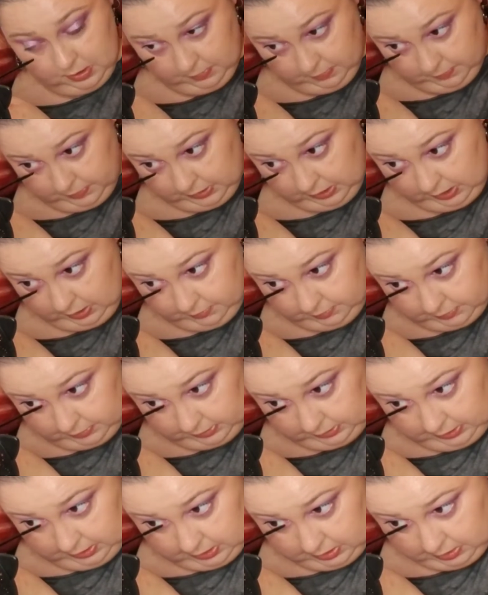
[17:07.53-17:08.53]
be able to
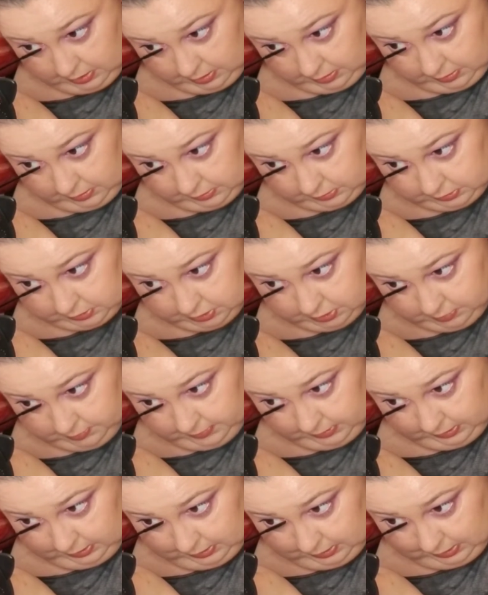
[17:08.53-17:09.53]
get all those little
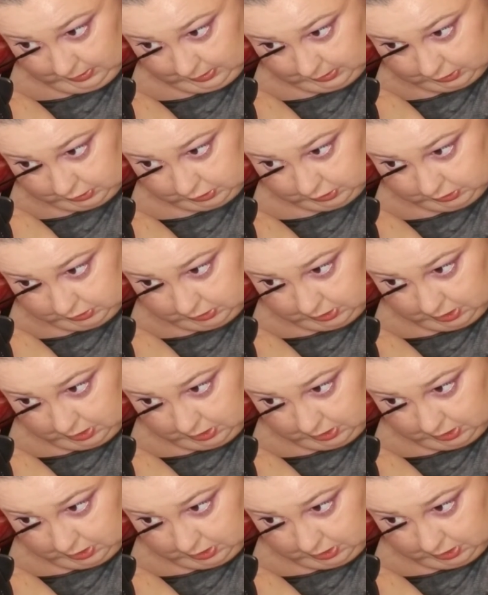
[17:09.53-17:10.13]
bitty lashes